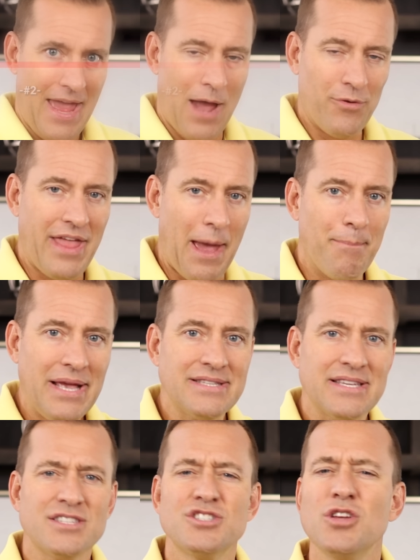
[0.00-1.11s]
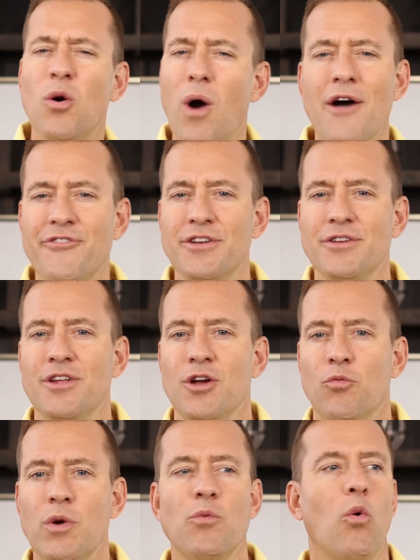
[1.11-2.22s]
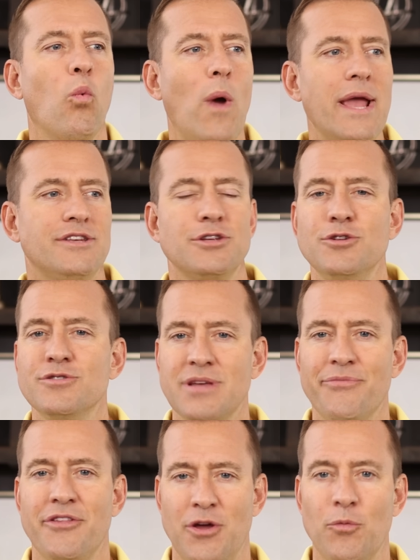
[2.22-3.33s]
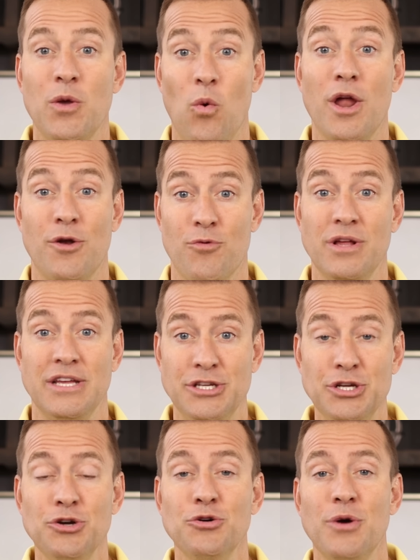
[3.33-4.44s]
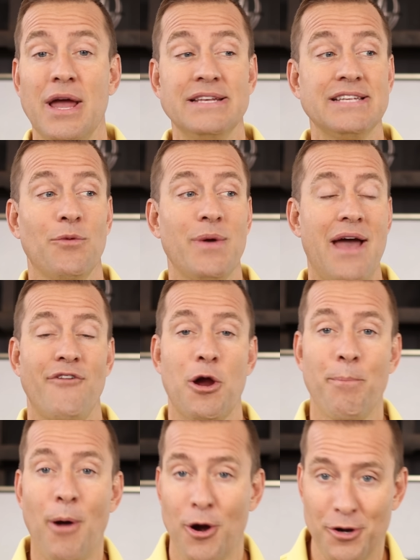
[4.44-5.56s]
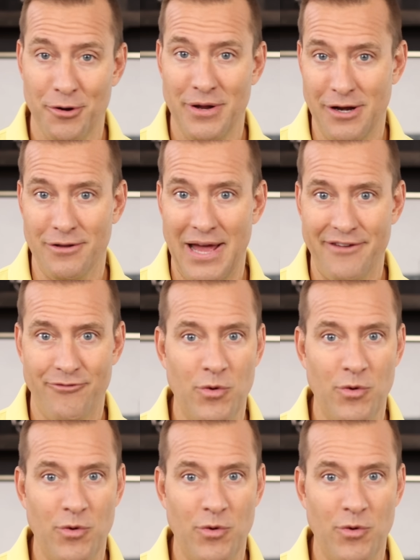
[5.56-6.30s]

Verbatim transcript: And what that means is so often we will wait to do something that we want to really do until we have our partner in our life.